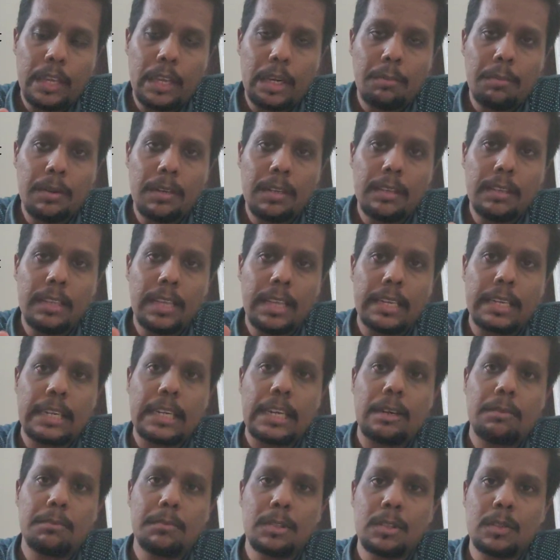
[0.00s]
variable
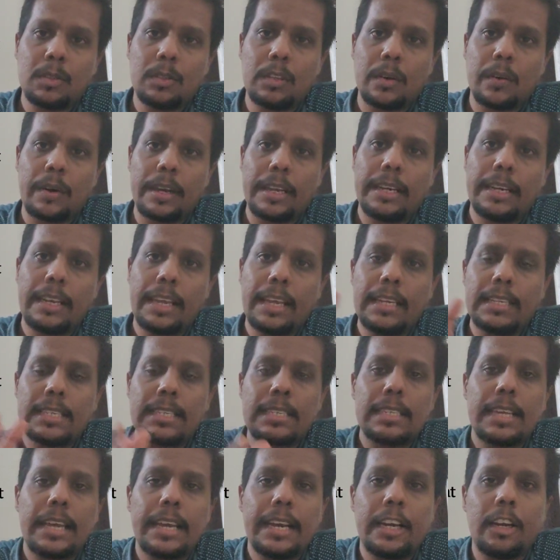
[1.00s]
that comes to the right
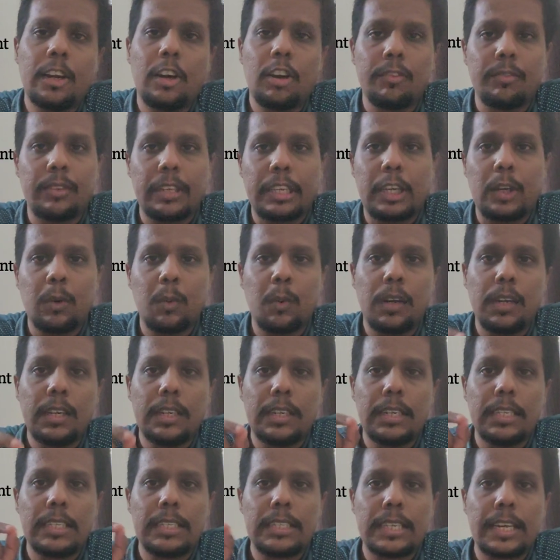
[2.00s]
hand side of the
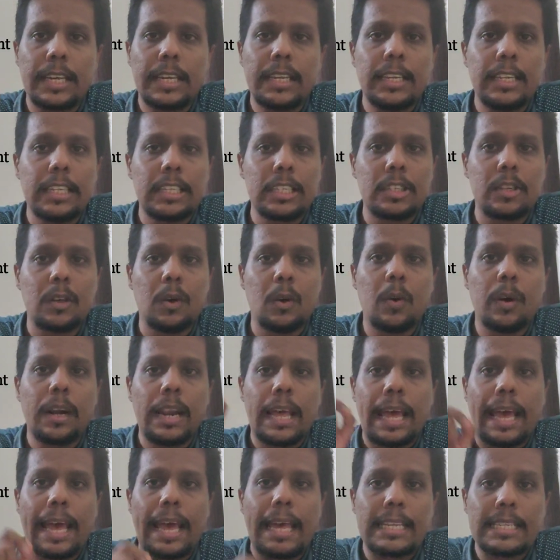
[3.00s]
equality sign is
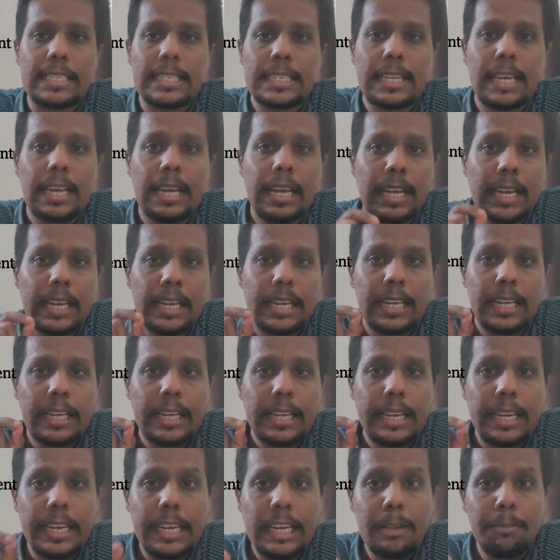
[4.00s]
known as
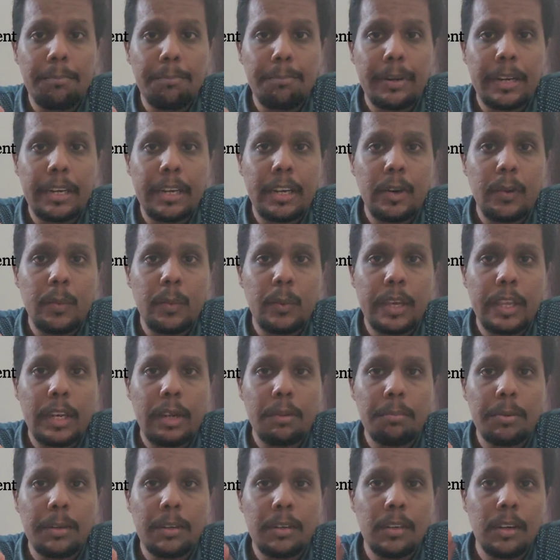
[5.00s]
independent
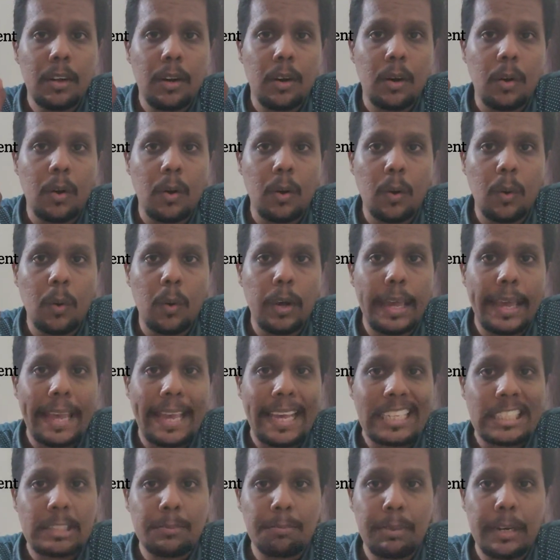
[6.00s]
variable or
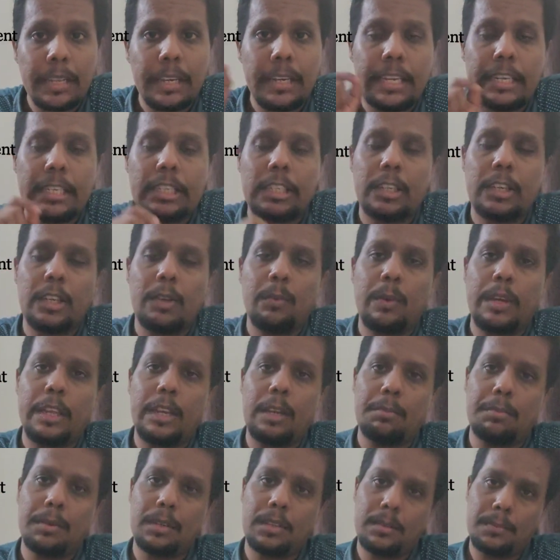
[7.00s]
explanatory
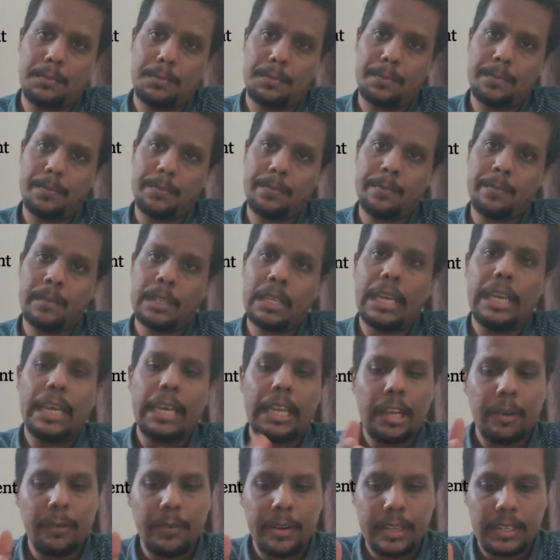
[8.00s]
variable.
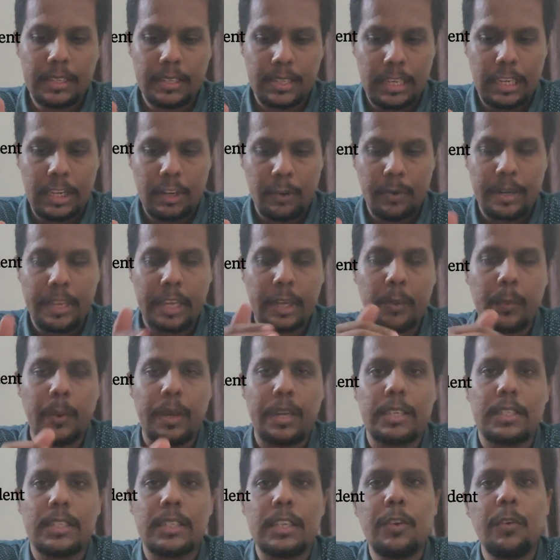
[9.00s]
In our
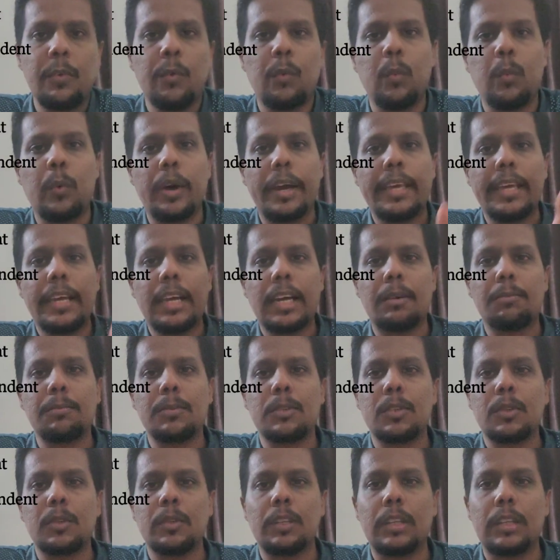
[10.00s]
equation, y
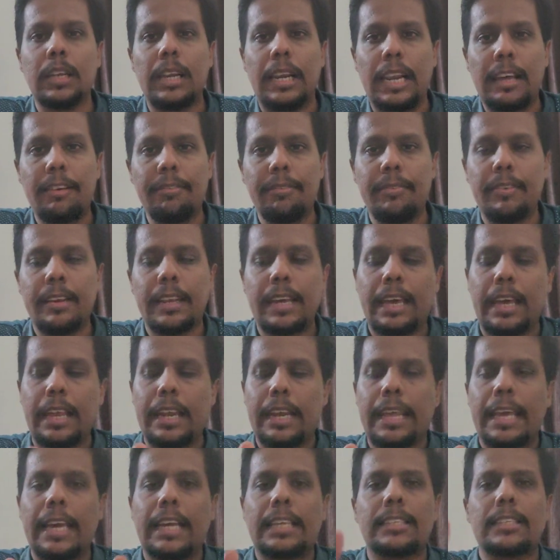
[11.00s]
comes to the left
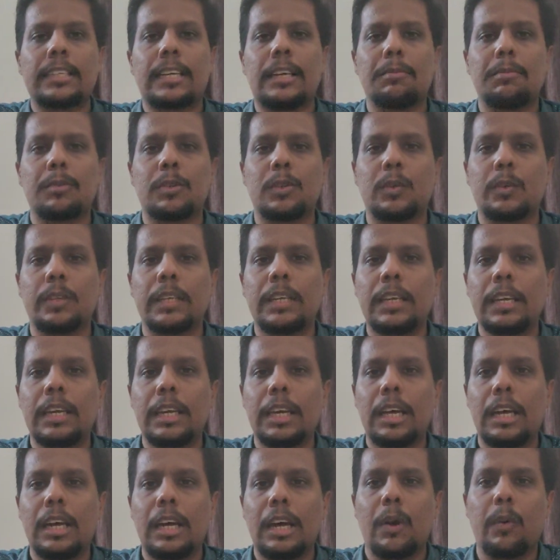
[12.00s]
and x comes to the
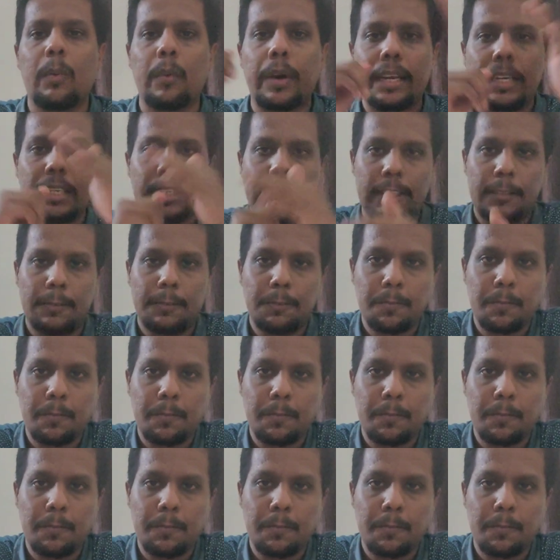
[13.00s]
right.